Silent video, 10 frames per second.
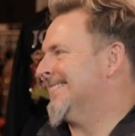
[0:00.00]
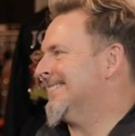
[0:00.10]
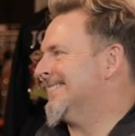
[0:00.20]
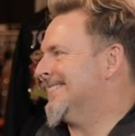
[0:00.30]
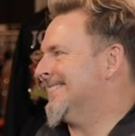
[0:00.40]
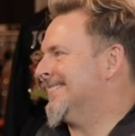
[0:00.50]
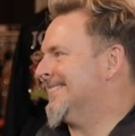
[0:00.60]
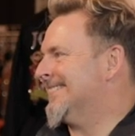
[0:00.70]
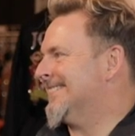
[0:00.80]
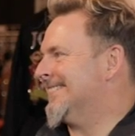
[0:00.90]

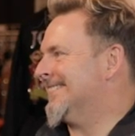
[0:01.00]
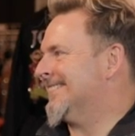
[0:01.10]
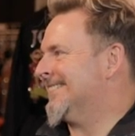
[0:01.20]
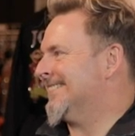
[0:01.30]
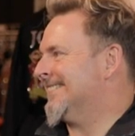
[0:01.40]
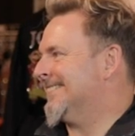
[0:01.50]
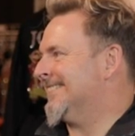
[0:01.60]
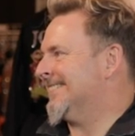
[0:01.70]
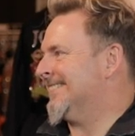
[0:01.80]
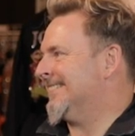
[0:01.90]

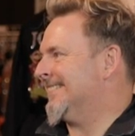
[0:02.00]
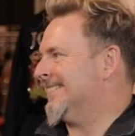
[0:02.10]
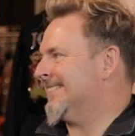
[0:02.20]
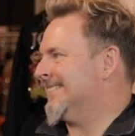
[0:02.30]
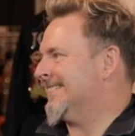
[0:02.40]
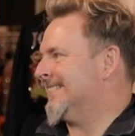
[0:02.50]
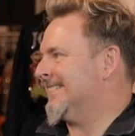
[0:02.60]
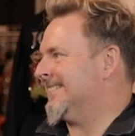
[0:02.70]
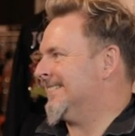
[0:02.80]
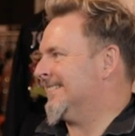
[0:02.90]

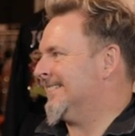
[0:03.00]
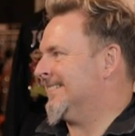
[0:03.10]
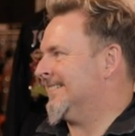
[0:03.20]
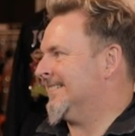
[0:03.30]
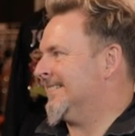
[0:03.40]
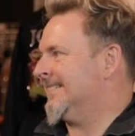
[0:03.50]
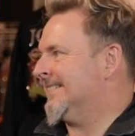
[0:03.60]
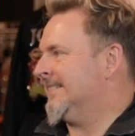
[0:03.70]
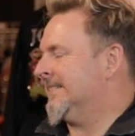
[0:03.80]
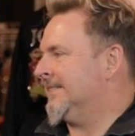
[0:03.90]

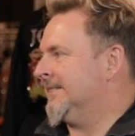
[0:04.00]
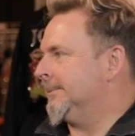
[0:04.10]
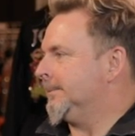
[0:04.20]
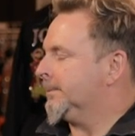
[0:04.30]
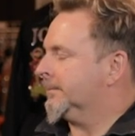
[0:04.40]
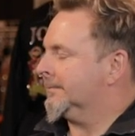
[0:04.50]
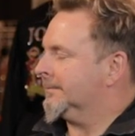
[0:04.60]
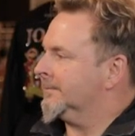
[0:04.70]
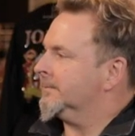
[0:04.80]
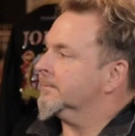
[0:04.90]

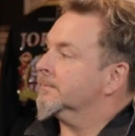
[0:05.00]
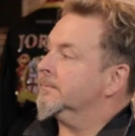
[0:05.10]
The person shown says nothing.